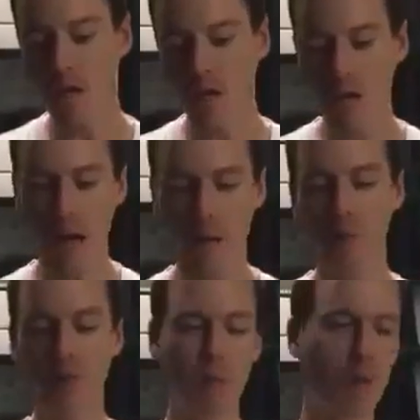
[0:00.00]
a lot
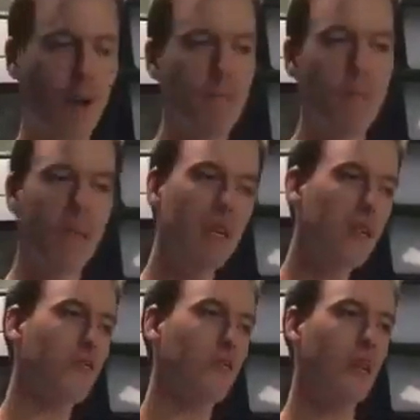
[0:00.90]
of people have many
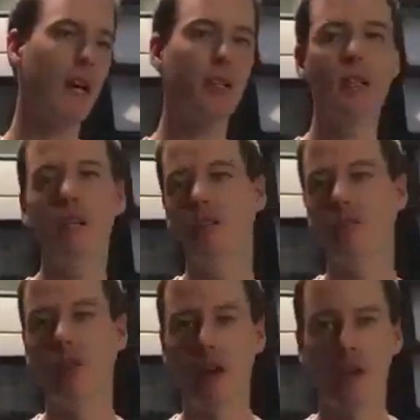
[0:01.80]
different techniques
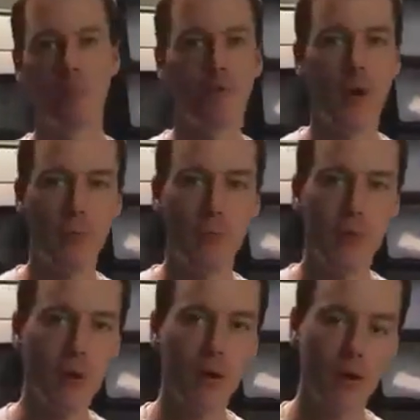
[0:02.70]
of how they prep
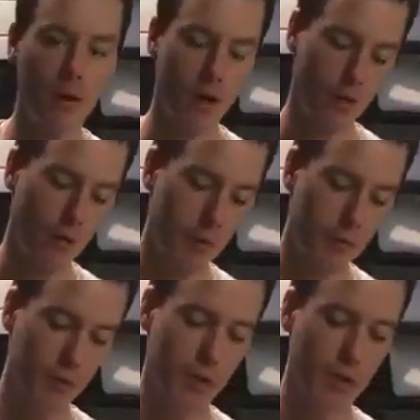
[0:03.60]
their uh,
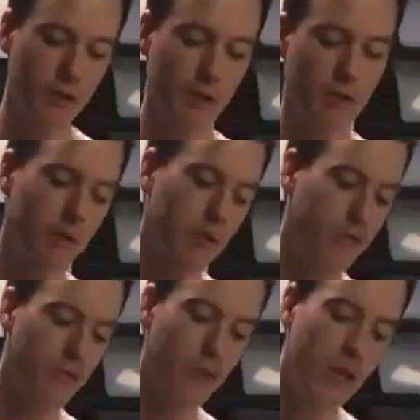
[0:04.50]
reptilinks to
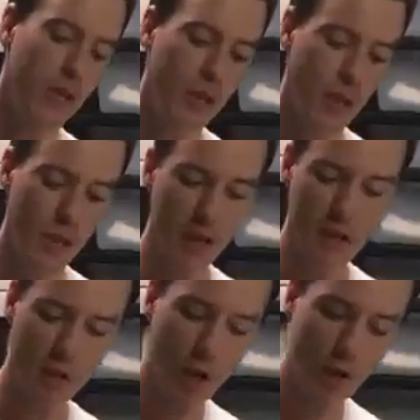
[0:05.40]
feed,
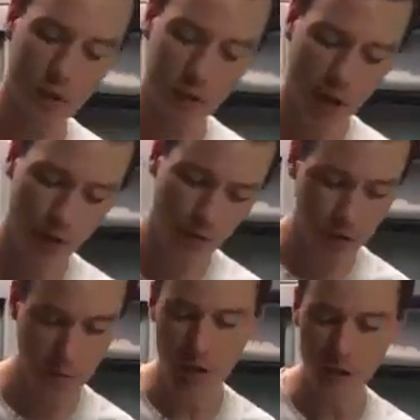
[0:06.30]
and so I'll just cover
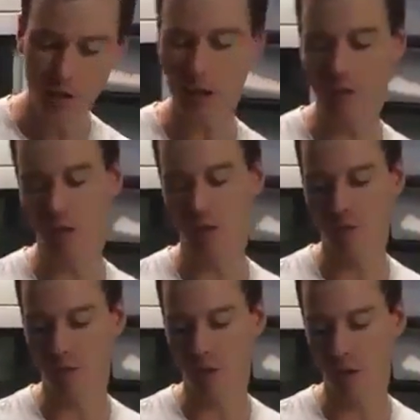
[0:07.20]
the basics of,
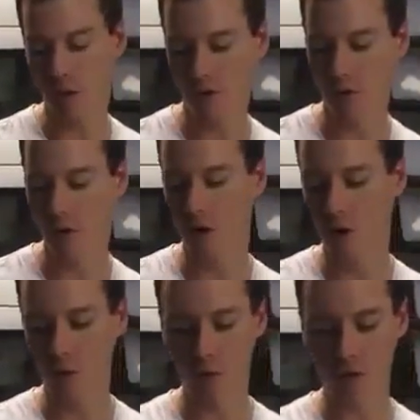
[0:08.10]
of uh,
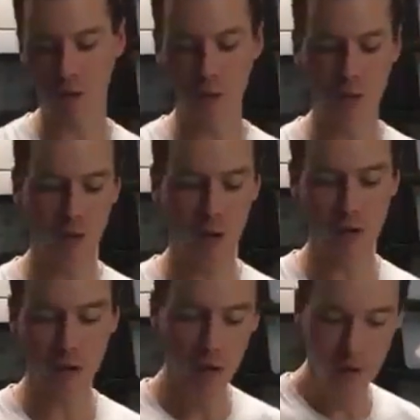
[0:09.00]
what should be done.
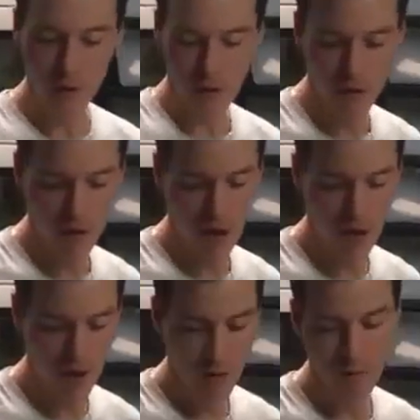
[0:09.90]

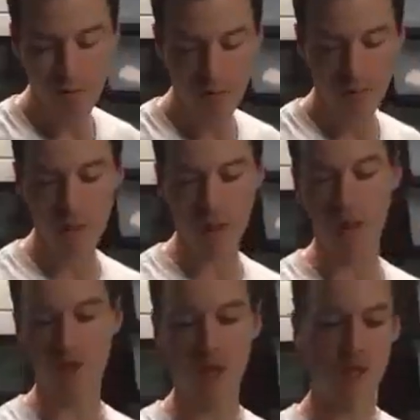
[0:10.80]
Um,
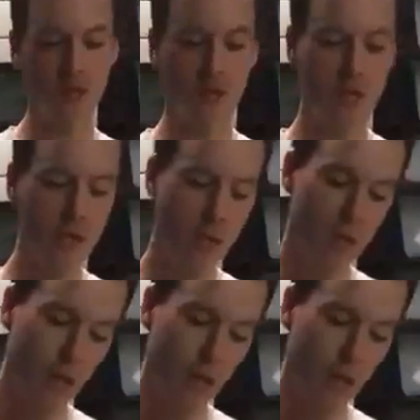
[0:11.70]
essentially,